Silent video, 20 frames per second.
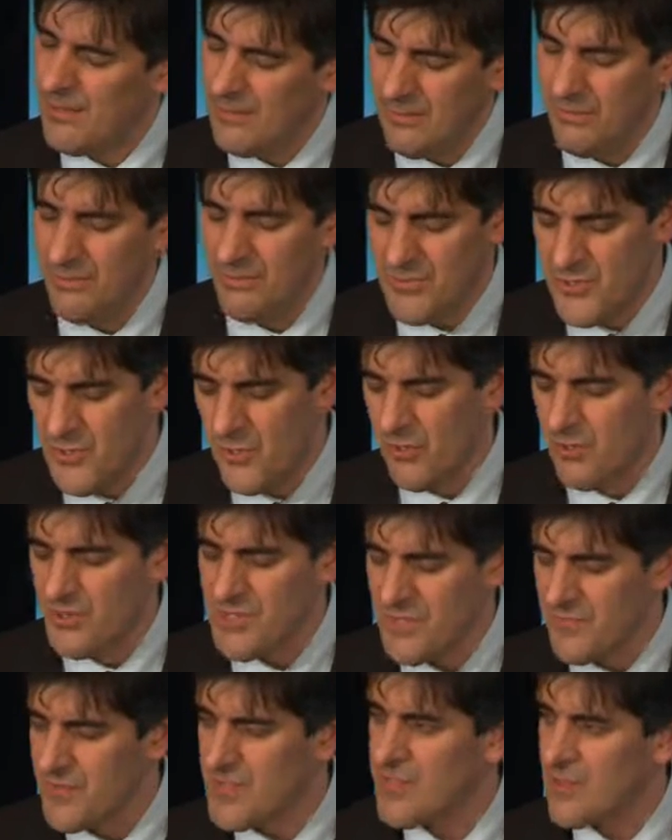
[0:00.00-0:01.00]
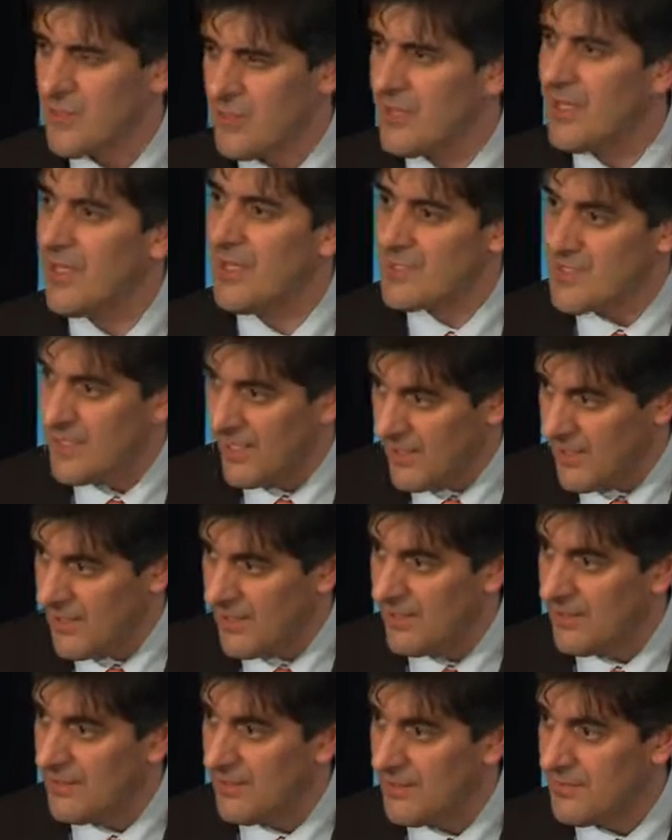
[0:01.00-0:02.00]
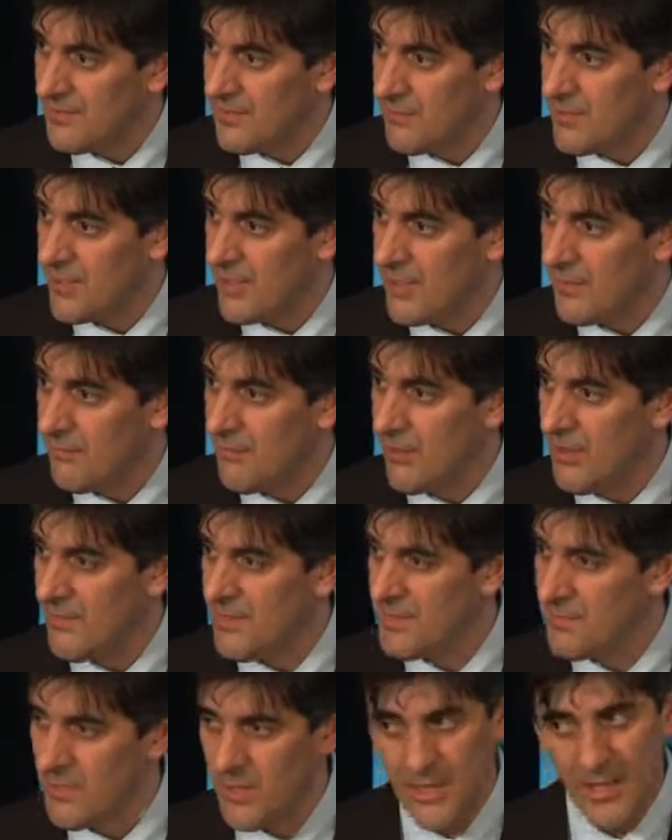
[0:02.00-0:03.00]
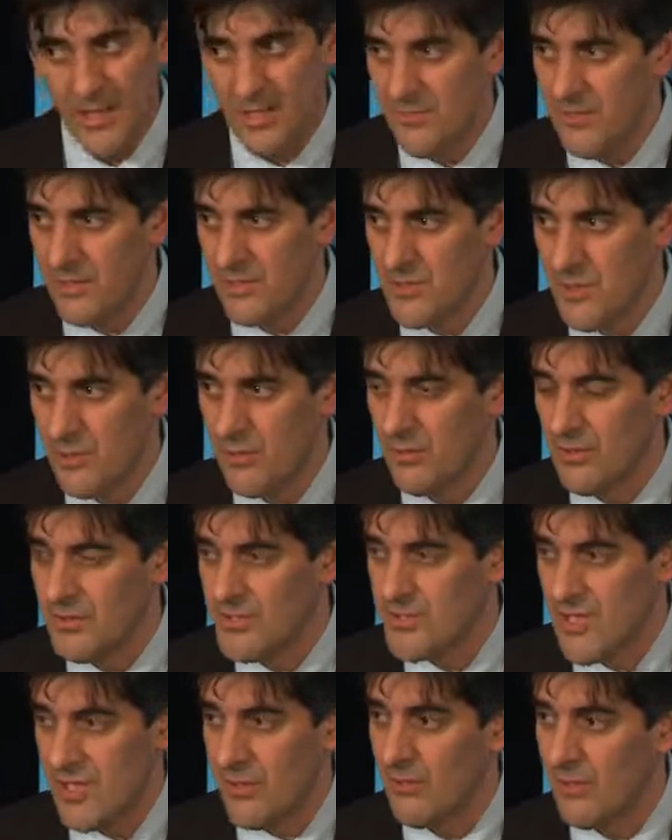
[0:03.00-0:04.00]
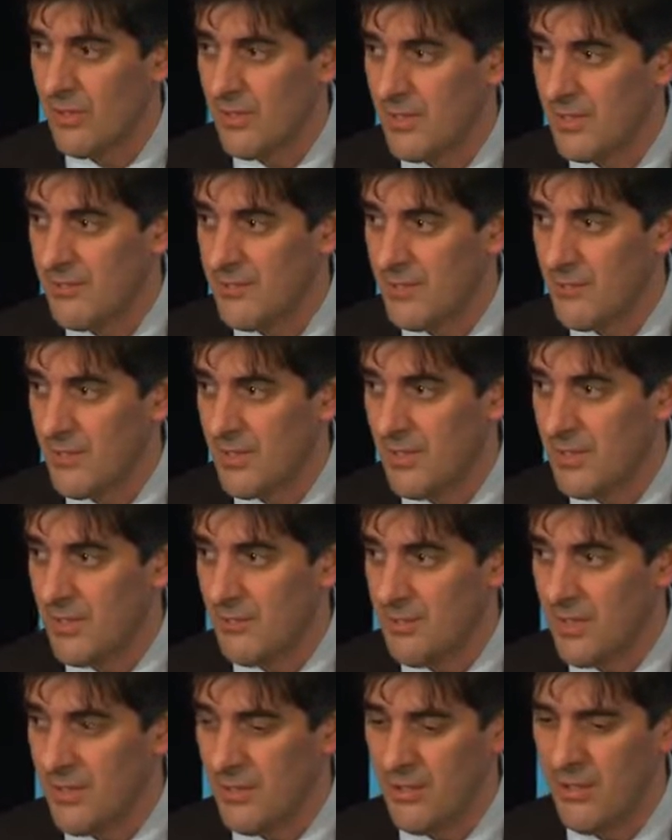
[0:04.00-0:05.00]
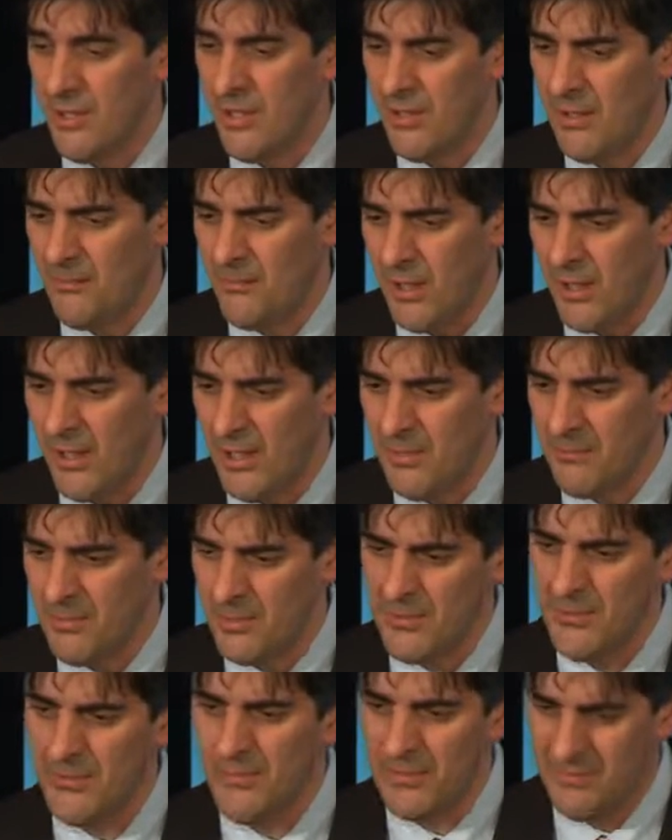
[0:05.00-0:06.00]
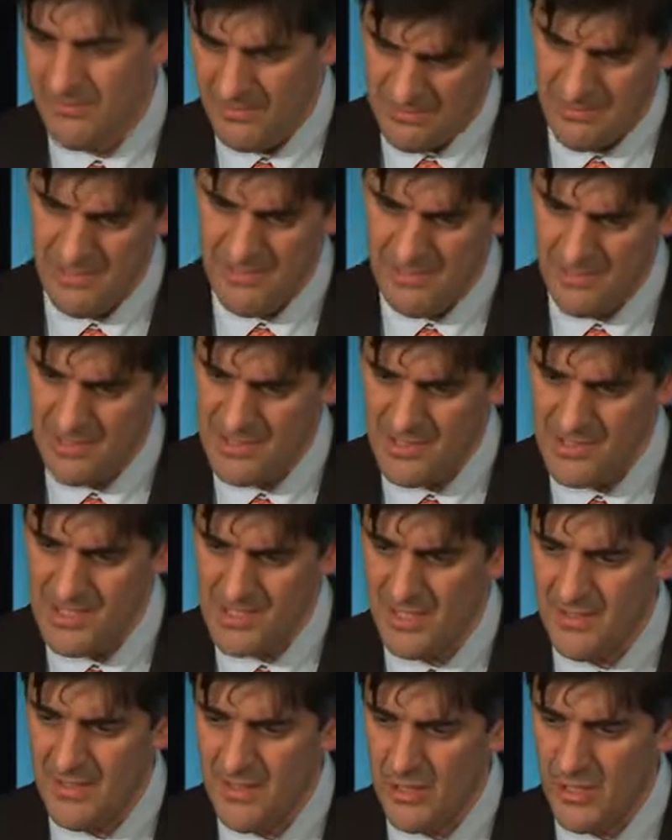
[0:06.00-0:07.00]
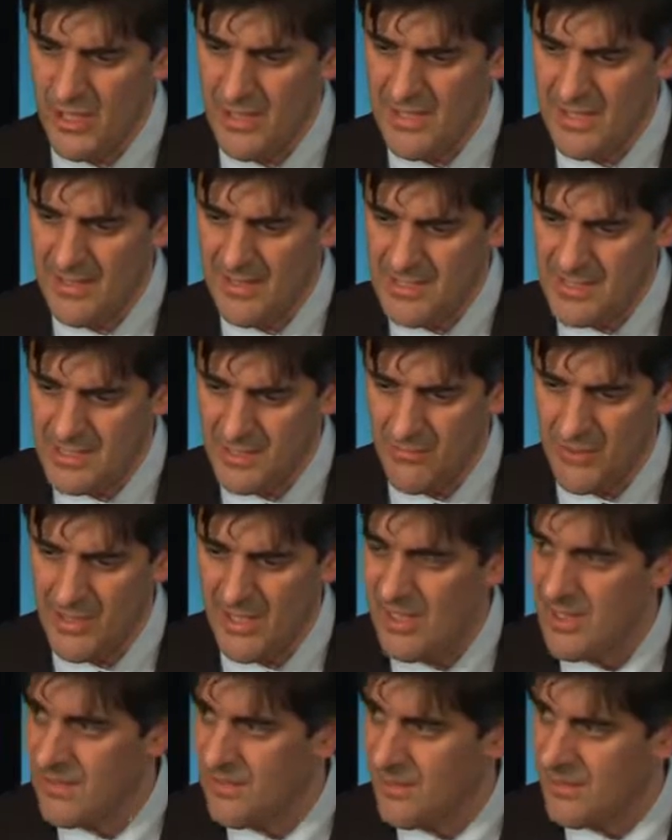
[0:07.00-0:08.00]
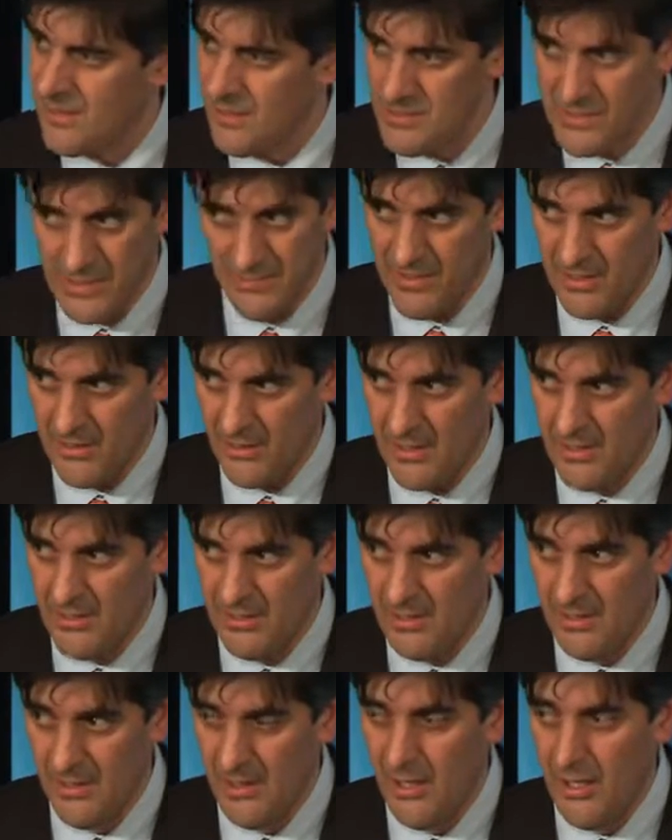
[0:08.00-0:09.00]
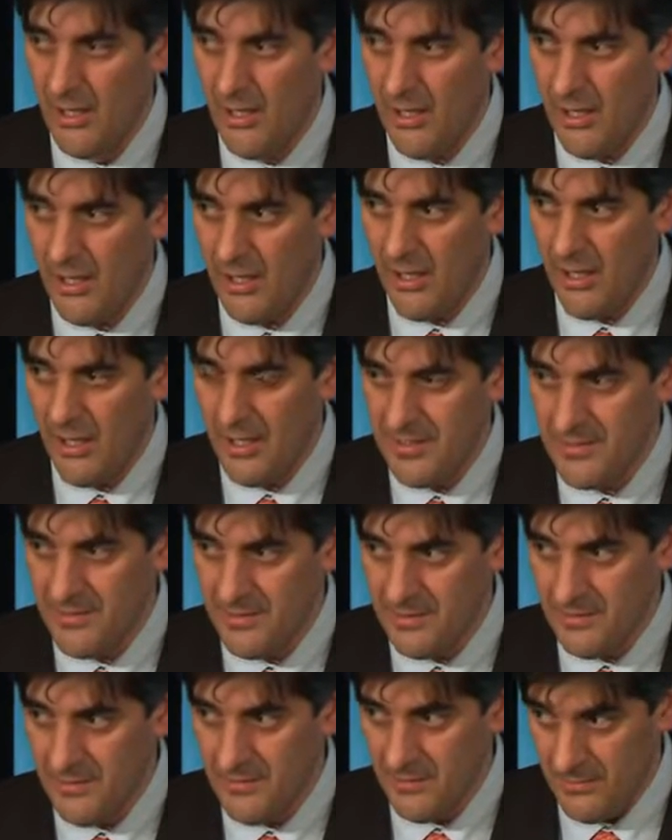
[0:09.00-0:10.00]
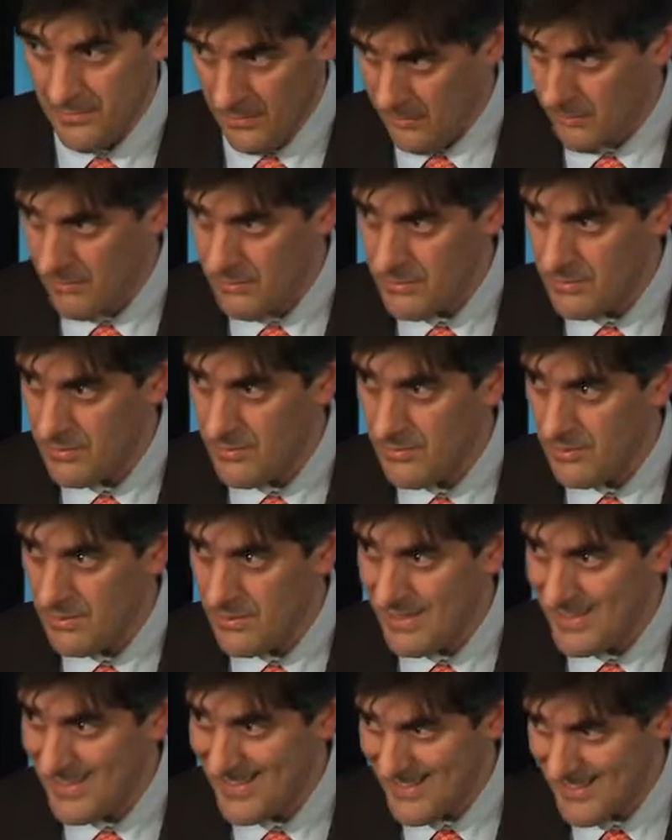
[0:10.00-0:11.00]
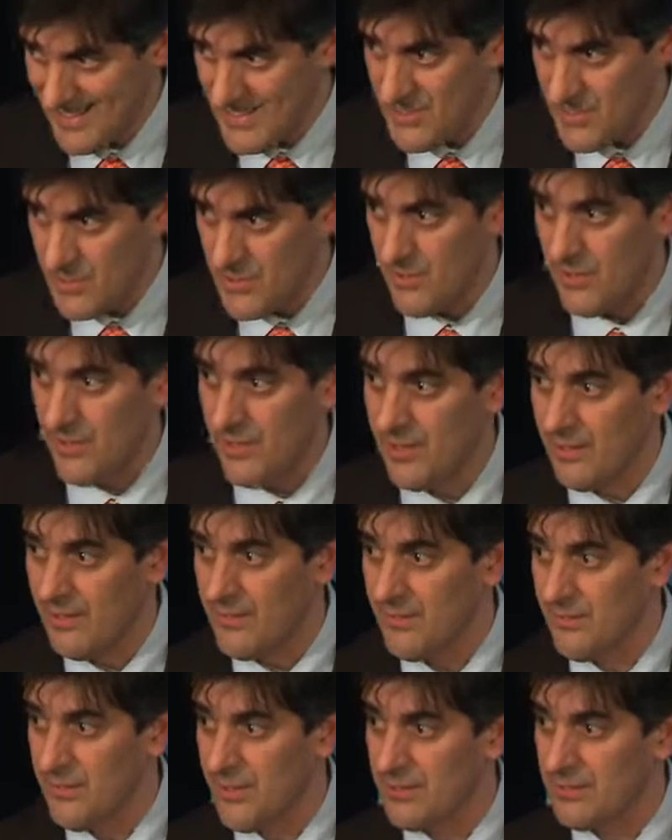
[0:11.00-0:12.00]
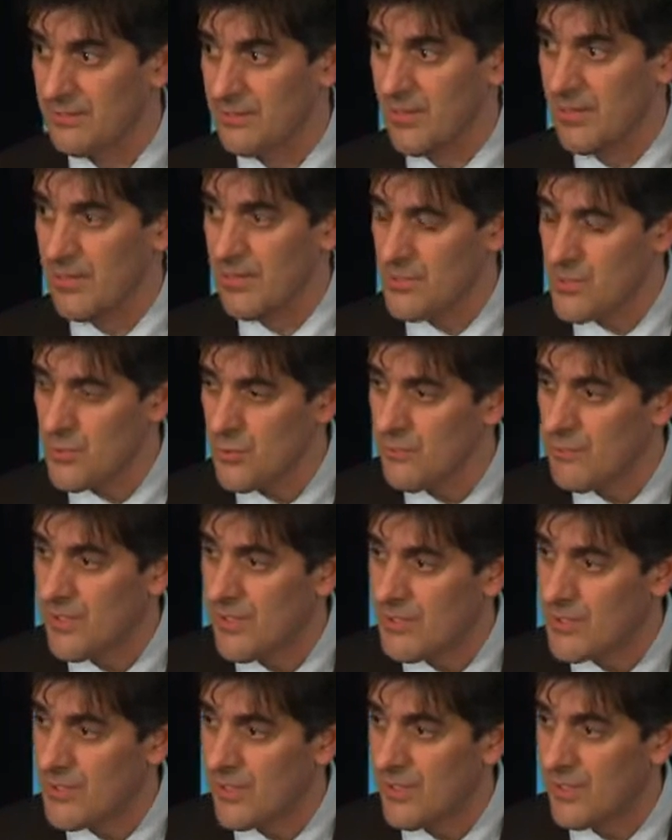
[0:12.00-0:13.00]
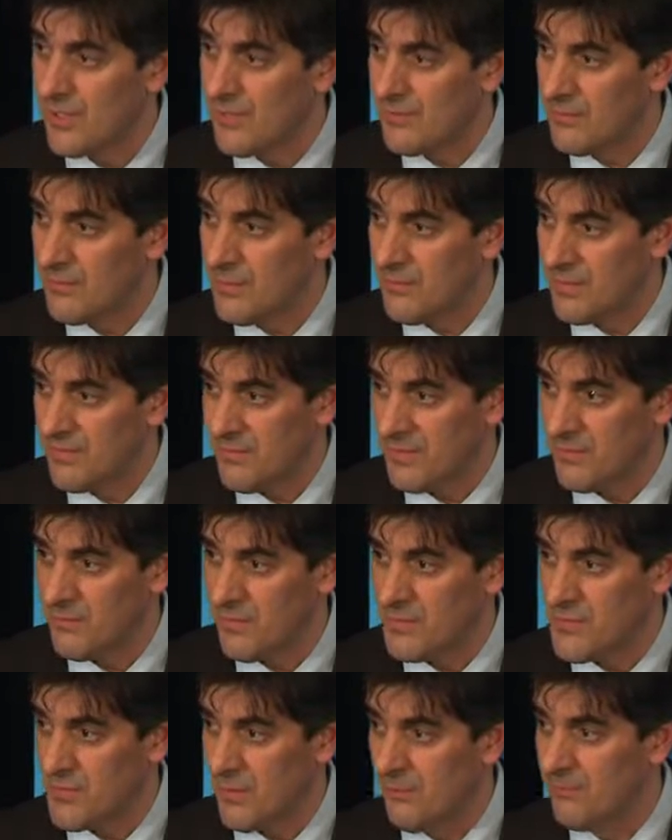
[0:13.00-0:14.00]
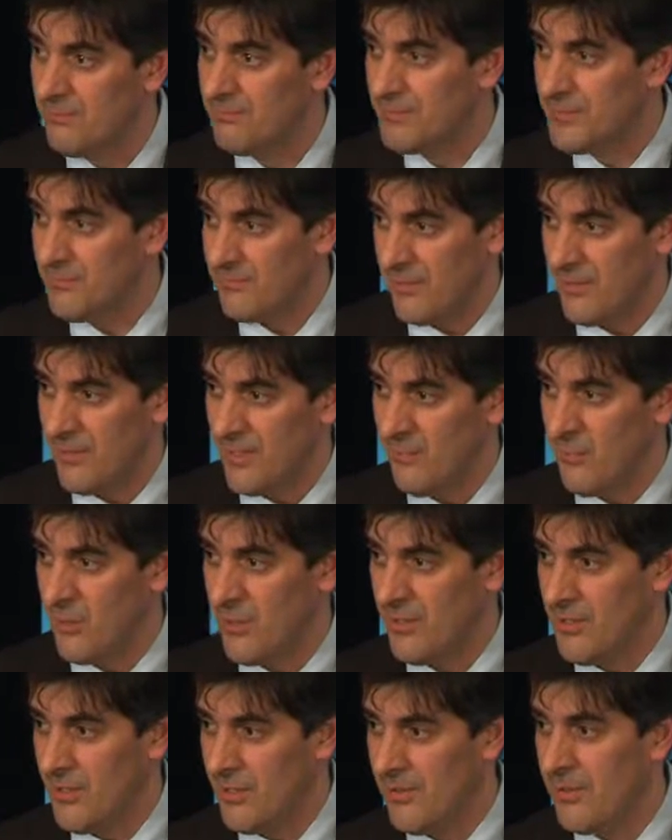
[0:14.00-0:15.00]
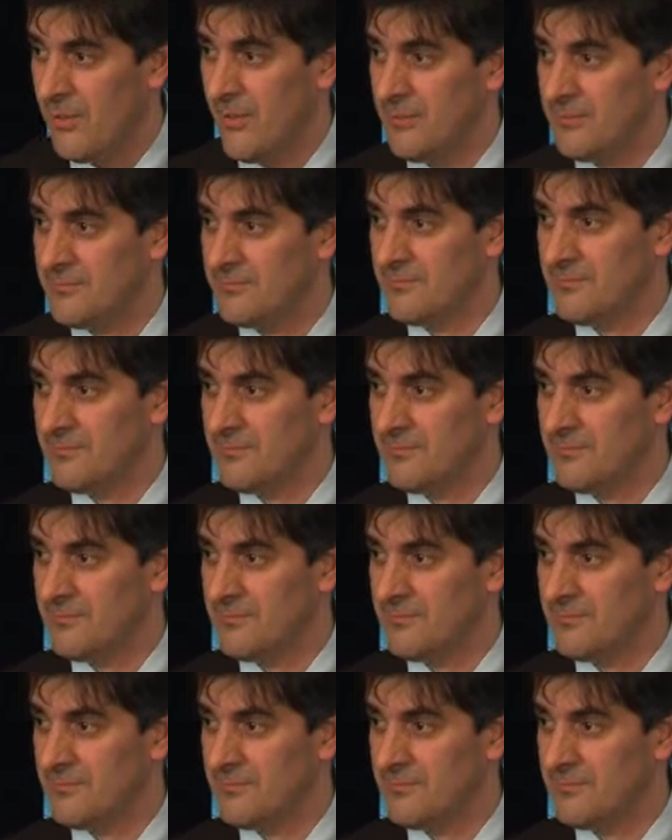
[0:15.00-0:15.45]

look, journalists of a certain age are intimidated by this, but I don't think journalists generally are intimidated by it, because, as I say, the idea that somebody out there knows something I don't is intriguing to me. And it should be intriguing to me, because that's my job, to find out what I don't know.